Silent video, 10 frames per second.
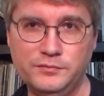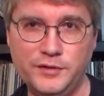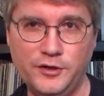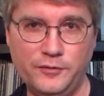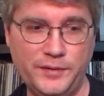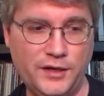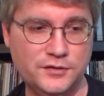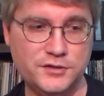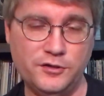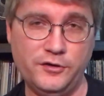
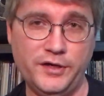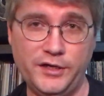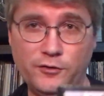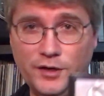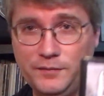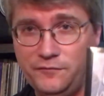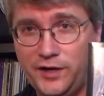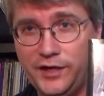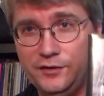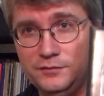thereabouts. 180 gram
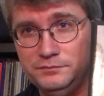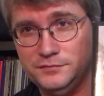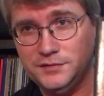vinyl.